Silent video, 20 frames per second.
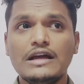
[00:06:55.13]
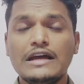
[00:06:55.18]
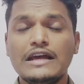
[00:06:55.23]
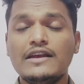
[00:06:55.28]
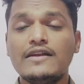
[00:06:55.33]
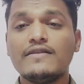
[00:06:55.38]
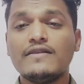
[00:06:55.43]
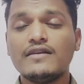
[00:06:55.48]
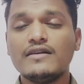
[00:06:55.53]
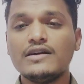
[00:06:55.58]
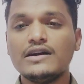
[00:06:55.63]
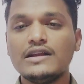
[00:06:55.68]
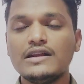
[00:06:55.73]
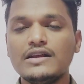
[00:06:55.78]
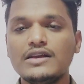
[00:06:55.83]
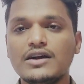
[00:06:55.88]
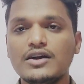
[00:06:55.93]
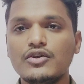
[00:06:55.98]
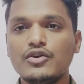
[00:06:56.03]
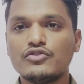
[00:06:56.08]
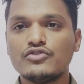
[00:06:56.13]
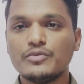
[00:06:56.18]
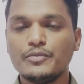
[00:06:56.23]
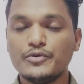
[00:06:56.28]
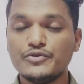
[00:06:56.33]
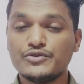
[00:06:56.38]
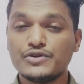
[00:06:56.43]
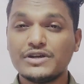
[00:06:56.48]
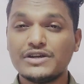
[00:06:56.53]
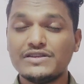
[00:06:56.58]
in a single year you're
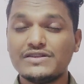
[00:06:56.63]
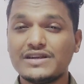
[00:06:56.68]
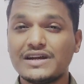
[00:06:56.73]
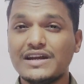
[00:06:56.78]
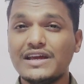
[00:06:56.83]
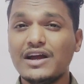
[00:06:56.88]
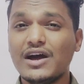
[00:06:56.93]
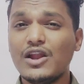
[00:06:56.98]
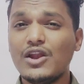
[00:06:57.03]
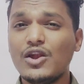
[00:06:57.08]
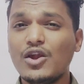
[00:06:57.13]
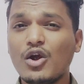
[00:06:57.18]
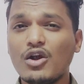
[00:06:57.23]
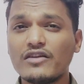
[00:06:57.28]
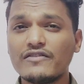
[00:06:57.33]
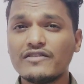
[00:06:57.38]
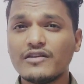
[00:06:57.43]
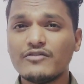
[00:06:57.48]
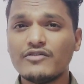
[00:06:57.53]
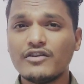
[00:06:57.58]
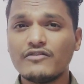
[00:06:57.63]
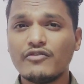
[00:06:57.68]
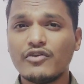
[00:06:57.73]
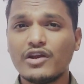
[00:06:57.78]
supposed to study a lot of subjects.